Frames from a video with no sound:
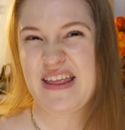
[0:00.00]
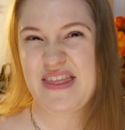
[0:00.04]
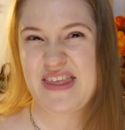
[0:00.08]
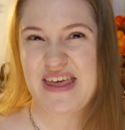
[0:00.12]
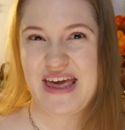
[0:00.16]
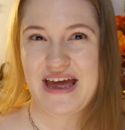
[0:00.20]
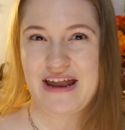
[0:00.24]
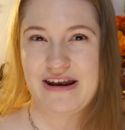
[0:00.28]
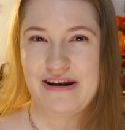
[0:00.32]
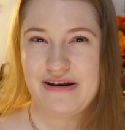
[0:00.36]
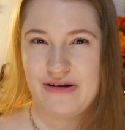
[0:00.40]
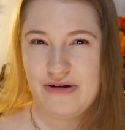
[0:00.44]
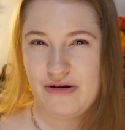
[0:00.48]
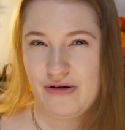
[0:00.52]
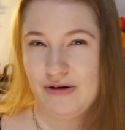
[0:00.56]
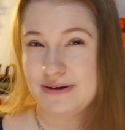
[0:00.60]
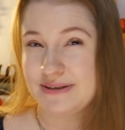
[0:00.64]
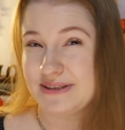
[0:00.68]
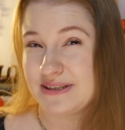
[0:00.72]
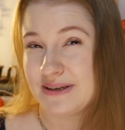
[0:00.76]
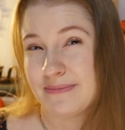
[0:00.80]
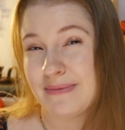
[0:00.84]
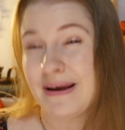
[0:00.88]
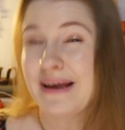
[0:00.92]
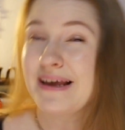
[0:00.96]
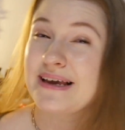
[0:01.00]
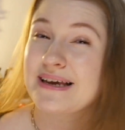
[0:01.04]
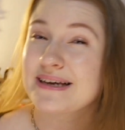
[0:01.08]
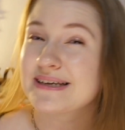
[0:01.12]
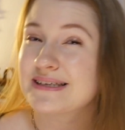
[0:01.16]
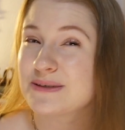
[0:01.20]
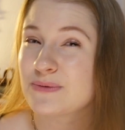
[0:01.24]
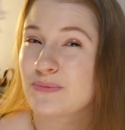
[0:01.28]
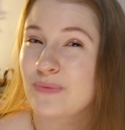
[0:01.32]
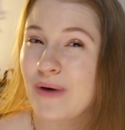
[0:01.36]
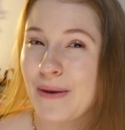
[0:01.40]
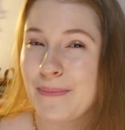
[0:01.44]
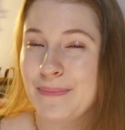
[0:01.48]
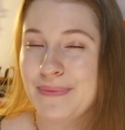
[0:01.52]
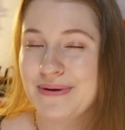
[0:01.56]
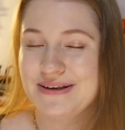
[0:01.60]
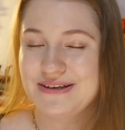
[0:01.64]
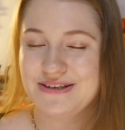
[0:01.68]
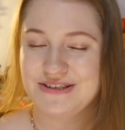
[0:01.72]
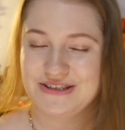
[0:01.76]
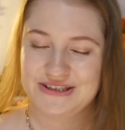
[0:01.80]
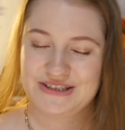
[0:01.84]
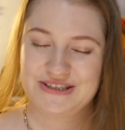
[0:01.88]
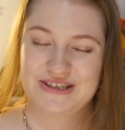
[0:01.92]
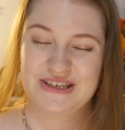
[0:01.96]
in the end not to make his
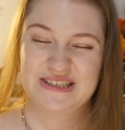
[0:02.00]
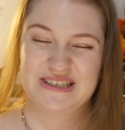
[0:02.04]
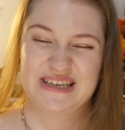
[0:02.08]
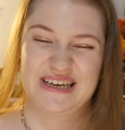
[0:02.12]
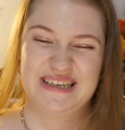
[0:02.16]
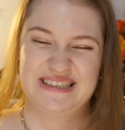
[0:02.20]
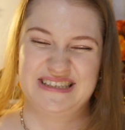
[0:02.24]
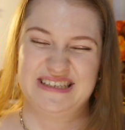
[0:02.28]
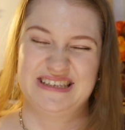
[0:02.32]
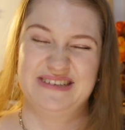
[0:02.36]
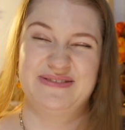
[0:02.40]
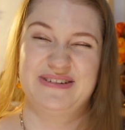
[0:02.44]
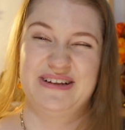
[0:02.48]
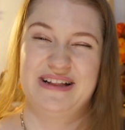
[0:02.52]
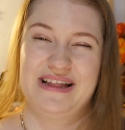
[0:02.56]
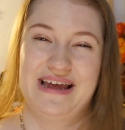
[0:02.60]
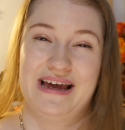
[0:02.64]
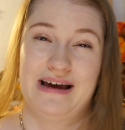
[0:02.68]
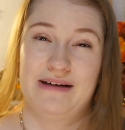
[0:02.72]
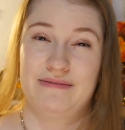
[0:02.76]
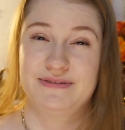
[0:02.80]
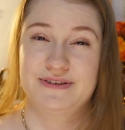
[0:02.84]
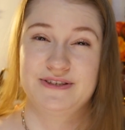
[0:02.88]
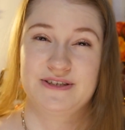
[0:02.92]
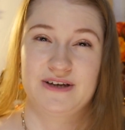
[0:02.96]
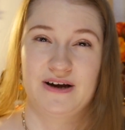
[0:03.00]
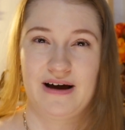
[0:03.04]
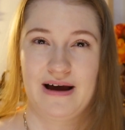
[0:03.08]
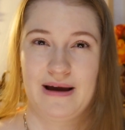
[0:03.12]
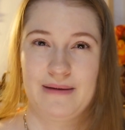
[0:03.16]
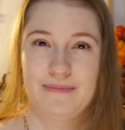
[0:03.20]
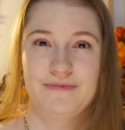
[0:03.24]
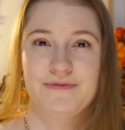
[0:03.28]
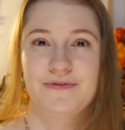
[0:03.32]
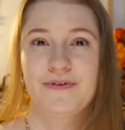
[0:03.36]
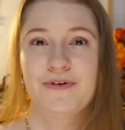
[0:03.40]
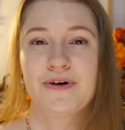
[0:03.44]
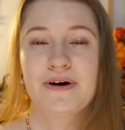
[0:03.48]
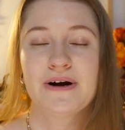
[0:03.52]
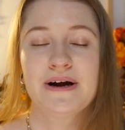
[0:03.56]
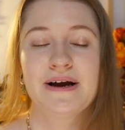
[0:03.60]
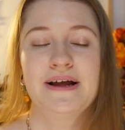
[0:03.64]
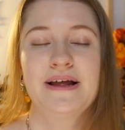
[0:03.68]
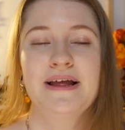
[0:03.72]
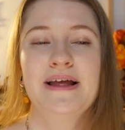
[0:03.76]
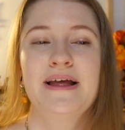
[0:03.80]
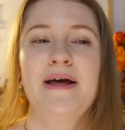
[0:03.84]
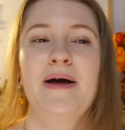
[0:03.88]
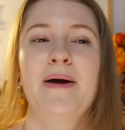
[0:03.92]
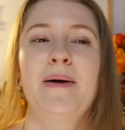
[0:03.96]
weapon just because I didn't really have time for
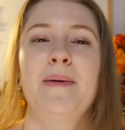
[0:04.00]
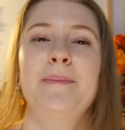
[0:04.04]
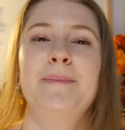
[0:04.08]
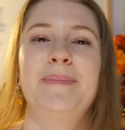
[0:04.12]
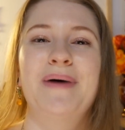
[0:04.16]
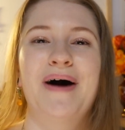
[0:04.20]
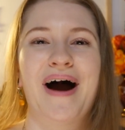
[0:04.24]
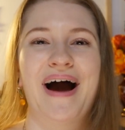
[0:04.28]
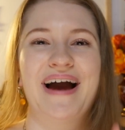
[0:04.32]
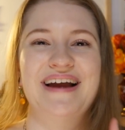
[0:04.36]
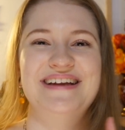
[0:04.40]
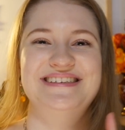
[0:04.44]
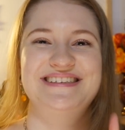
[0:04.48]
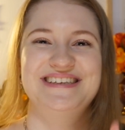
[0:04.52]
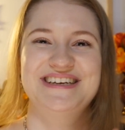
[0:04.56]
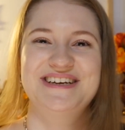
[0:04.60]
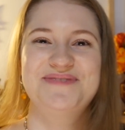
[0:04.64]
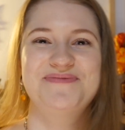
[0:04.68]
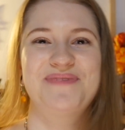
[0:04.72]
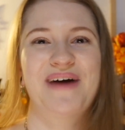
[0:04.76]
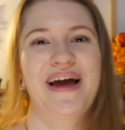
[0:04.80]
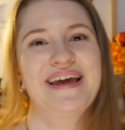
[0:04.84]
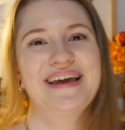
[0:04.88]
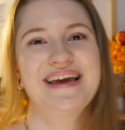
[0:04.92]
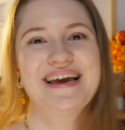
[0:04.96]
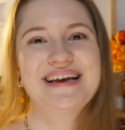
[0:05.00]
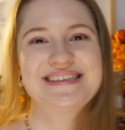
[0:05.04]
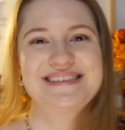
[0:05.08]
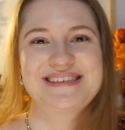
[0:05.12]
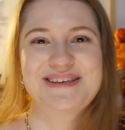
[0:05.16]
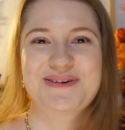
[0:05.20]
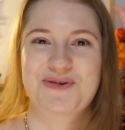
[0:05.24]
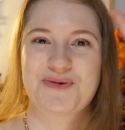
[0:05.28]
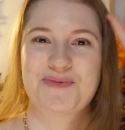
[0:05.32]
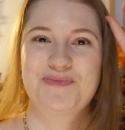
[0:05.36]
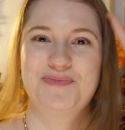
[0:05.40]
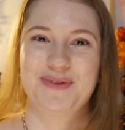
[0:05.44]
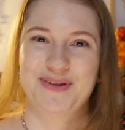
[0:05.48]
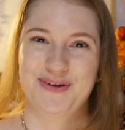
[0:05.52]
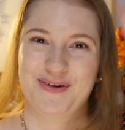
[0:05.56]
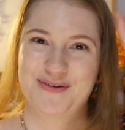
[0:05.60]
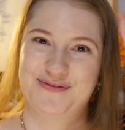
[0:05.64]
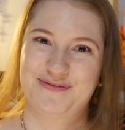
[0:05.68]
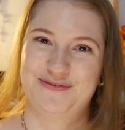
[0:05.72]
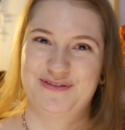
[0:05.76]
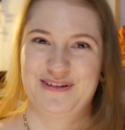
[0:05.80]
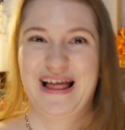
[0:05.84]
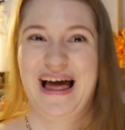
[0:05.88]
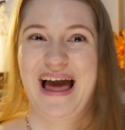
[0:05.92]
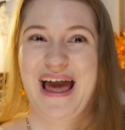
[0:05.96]
it, but I did make his little blue
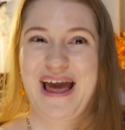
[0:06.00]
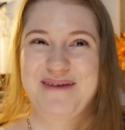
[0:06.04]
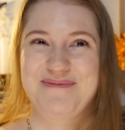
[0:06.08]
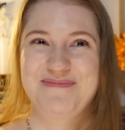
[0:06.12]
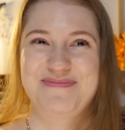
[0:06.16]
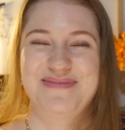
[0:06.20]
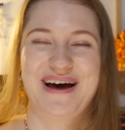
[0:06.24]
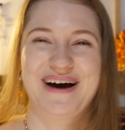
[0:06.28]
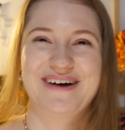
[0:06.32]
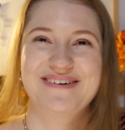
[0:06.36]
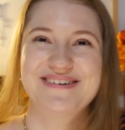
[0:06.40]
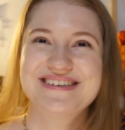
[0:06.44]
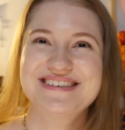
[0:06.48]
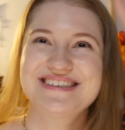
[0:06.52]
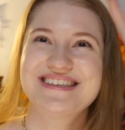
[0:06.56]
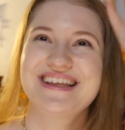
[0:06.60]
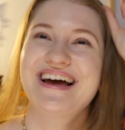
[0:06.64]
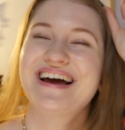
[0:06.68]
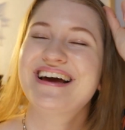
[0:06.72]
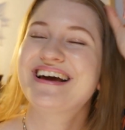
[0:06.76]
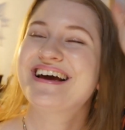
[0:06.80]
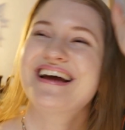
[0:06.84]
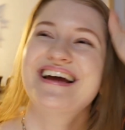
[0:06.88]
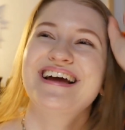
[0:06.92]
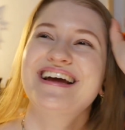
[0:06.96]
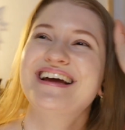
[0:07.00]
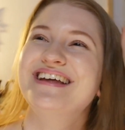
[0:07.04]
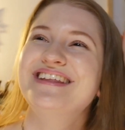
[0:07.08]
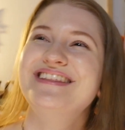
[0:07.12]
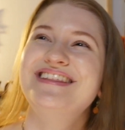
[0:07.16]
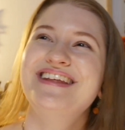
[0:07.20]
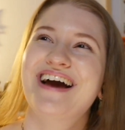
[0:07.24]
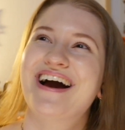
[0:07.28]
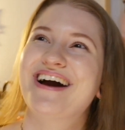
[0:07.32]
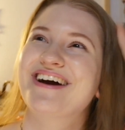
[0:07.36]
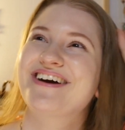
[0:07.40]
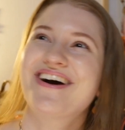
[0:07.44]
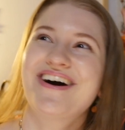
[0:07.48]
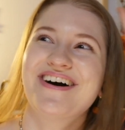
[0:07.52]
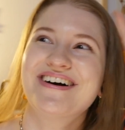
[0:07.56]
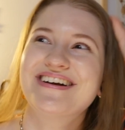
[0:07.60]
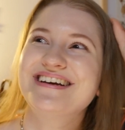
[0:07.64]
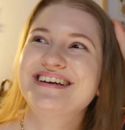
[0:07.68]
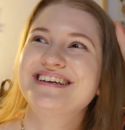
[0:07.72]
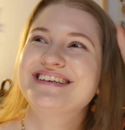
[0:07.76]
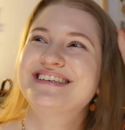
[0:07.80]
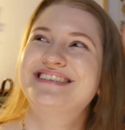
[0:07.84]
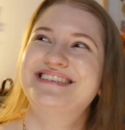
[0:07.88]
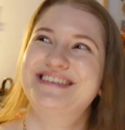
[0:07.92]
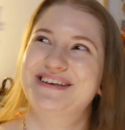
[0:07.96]
flame. That was like the
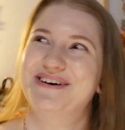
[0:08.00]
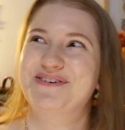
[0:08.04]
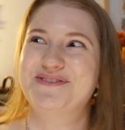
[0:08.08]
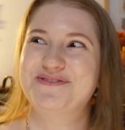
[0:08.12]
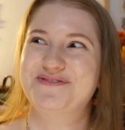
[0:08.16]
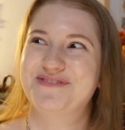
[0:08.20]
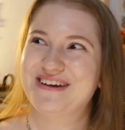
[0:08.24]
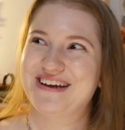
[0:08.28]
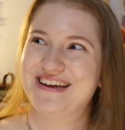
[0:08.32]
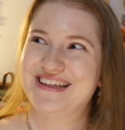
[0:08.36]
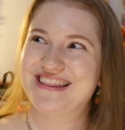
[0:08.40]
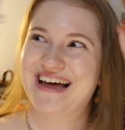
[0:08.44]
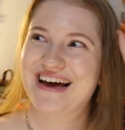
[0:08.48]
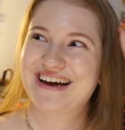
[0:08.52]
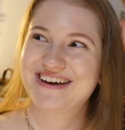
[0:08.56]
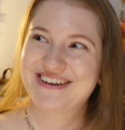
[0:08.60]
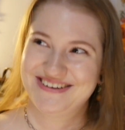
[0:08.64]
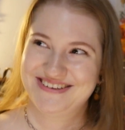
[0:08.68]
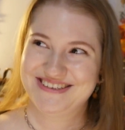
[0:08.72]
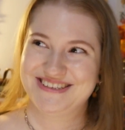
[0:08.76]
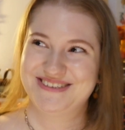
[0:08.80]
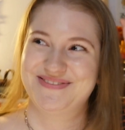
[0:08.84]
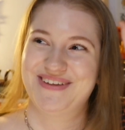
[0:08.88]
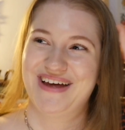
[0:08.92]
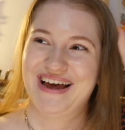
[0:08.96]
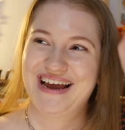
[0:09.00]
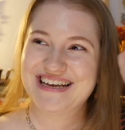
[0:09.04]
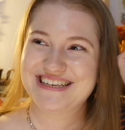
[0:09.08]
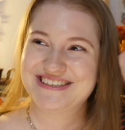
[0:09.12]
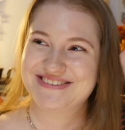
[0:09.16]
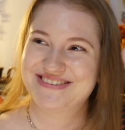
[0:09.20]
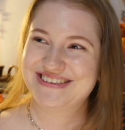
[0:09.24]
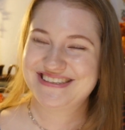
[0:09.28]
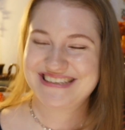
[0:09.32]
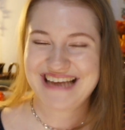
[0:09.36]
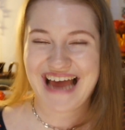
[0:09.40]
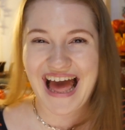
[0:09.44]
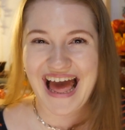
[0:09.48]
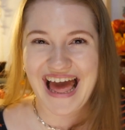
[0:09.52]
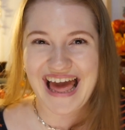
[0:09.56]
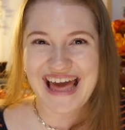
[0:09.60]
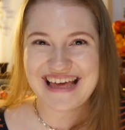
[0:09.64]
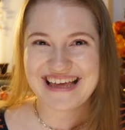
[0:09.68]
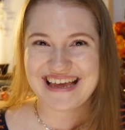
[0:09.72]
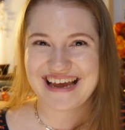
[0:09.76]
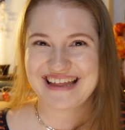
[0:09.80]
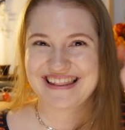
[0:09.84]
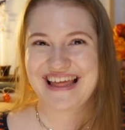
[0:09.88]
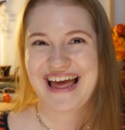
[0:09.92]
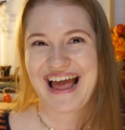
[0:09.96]
iconic selfie that cosplayers would
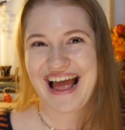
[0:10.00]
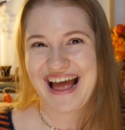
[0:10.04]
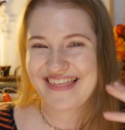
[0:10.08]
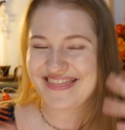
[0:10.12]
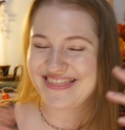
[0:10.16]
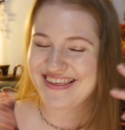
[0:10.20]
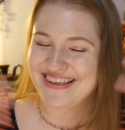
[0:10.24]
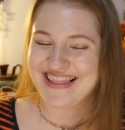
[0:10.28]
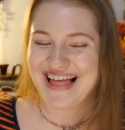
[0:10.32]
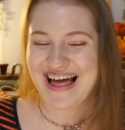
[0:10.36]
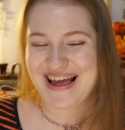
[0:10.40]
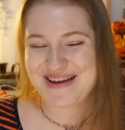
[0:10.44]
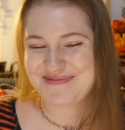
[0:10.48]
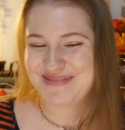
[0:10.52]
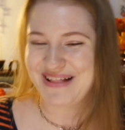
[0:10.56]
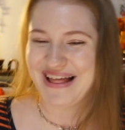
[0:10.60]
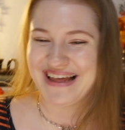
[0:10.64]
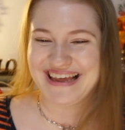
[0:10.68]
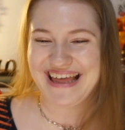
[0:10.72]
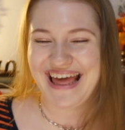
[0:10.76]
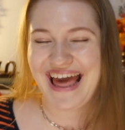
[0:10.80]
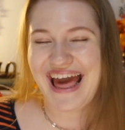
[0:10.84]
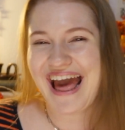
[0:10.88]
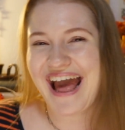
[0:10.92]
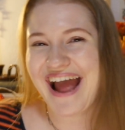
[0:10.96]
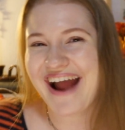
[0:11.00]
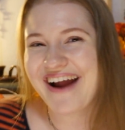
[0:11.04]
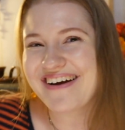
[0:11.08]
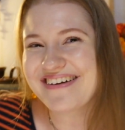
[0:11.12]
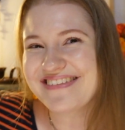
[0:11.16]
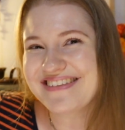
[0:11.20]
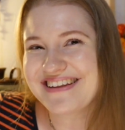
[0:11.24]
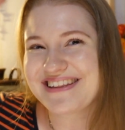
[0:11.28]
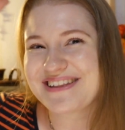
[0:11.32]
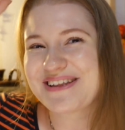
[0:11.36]
take and they had the like black hair and the